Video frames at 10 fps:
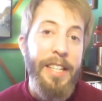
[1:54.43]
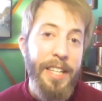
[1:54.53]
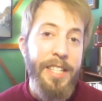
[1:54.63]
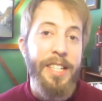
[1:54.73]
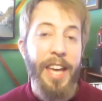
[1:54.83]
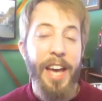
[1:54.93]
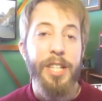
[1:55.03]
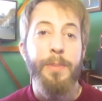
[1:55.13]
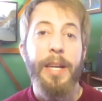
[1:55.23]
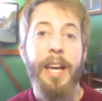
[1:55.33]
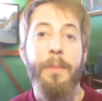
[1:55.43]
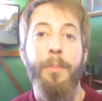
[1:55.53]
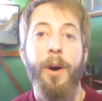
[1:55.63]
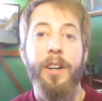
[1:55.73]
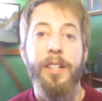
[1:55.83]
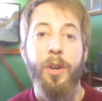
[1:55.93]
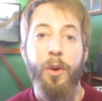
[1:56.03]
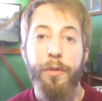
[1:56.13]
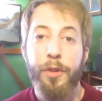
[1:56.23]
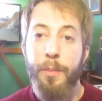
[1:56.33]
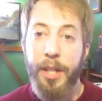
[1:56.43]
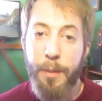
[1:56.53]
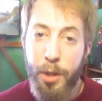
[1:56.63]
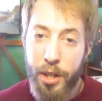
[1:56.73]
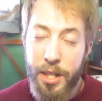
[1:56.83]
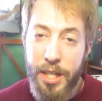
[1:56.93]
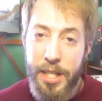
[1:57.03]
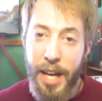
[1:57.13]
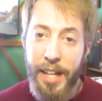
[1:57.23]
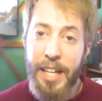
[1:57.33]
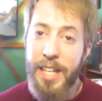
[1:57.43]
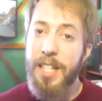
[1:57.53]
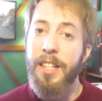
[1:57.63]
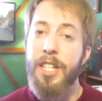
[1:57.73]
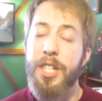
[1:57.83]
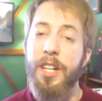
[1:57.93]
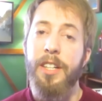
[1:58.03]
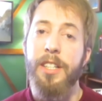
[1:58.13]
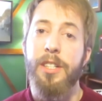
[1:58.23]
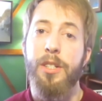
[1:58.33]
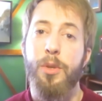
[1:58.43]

Thus cats became part of human communities and easily started